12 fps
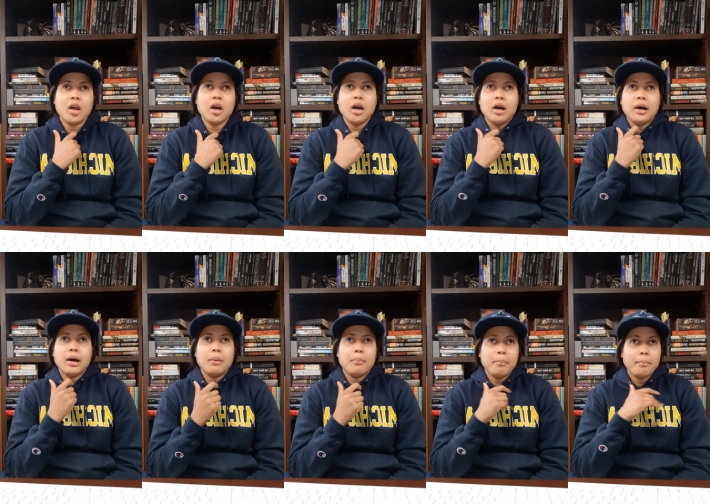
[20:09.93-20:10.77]

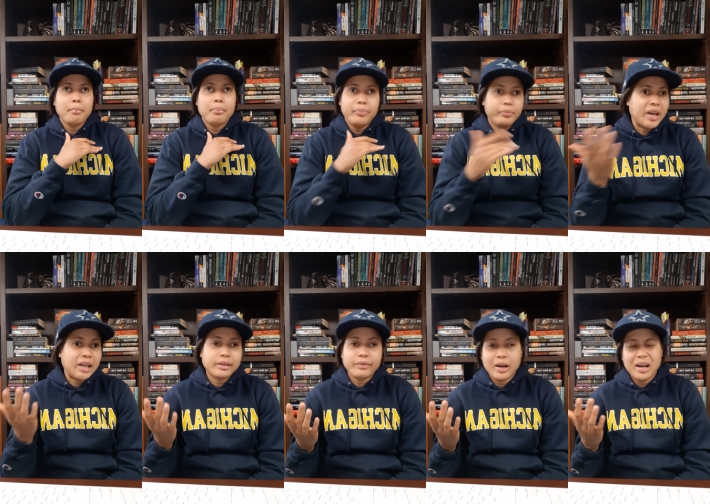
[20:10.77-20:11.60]
Um,
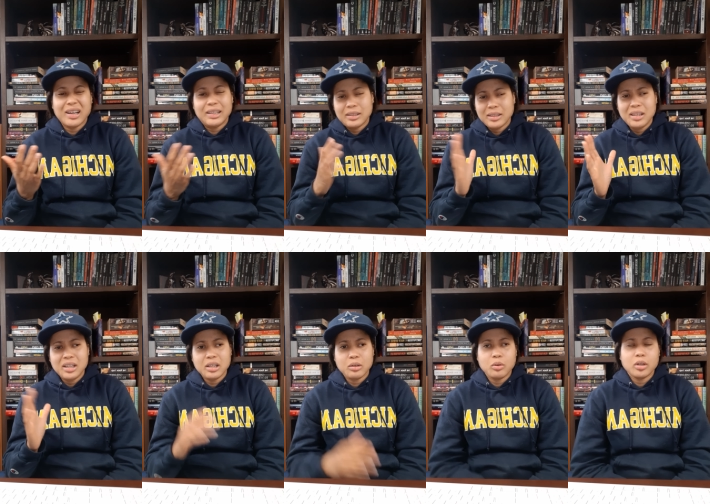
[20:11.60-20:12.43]
that's fine. You
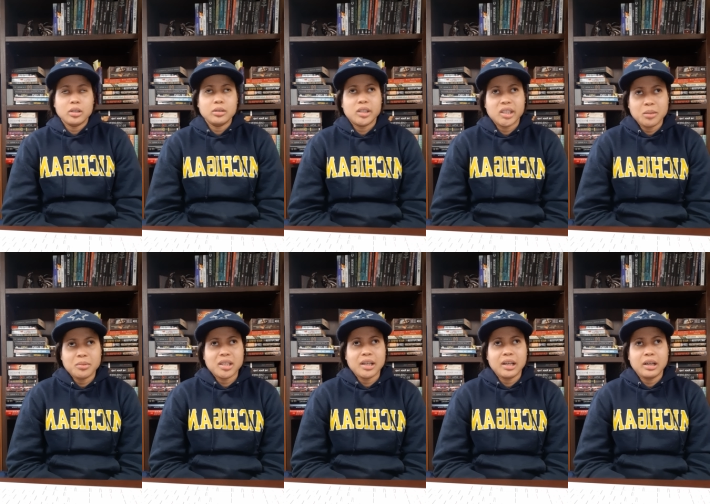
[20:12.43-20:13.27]
know,
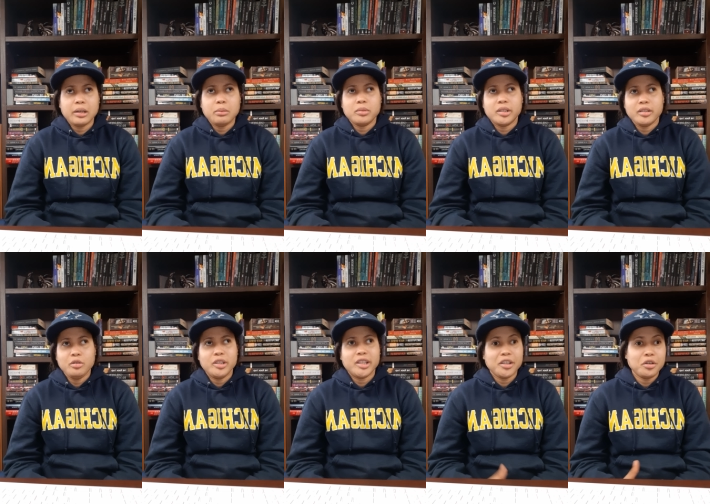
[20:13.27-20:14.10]
sometimes you
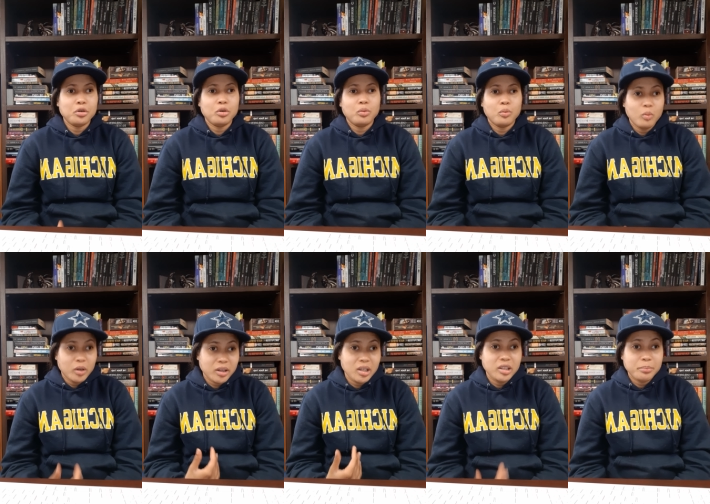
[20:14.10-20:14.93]
still
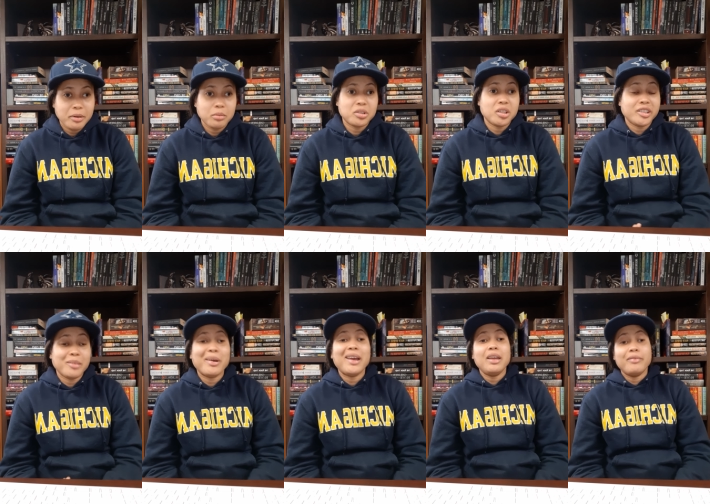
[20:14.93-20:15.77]
want these publishers to
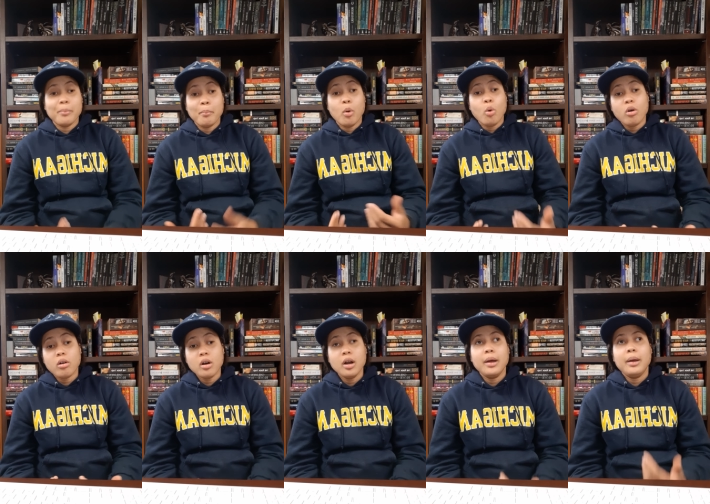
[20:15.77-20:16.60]
pay even
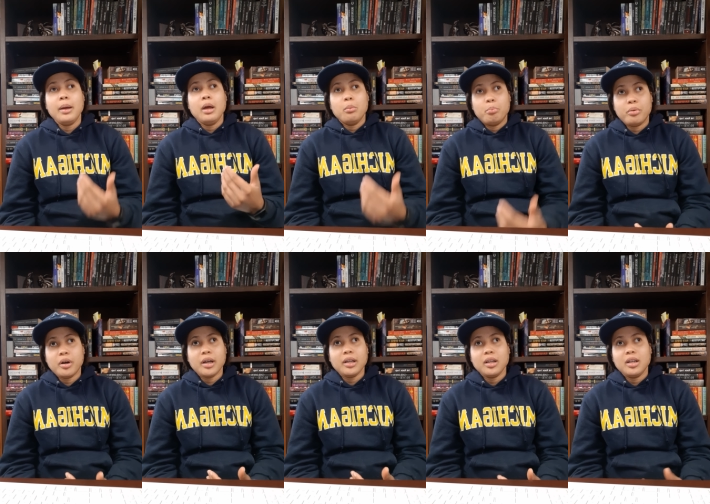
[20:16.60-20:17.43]
more,
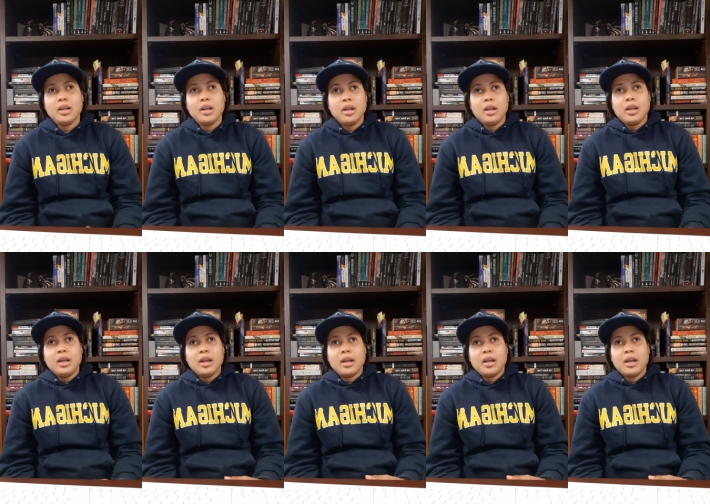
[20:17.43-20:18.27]
but
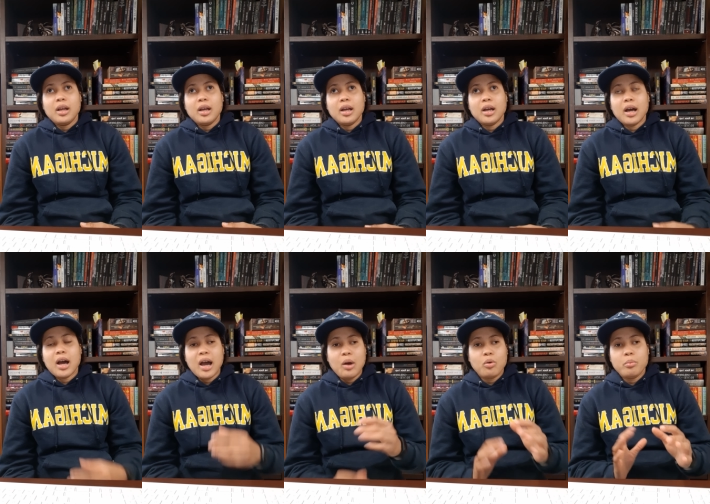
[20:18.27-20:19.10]

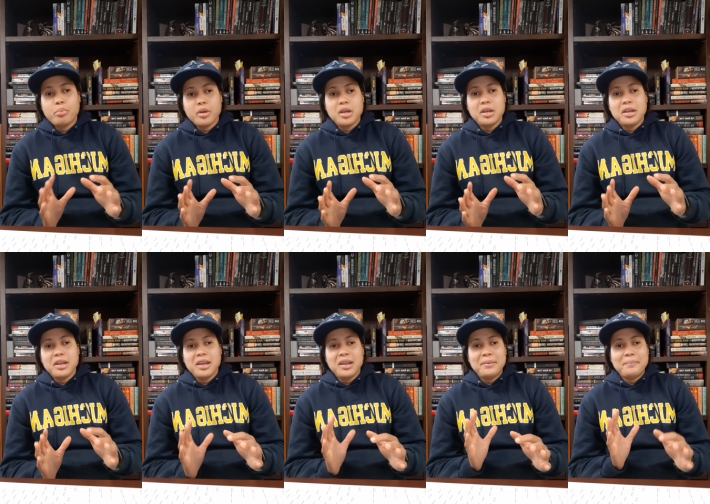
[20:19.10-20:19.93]
I would
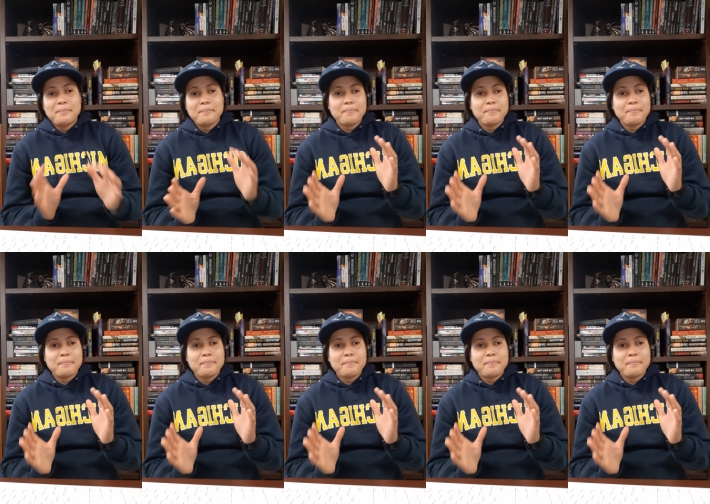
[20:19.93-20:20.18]
be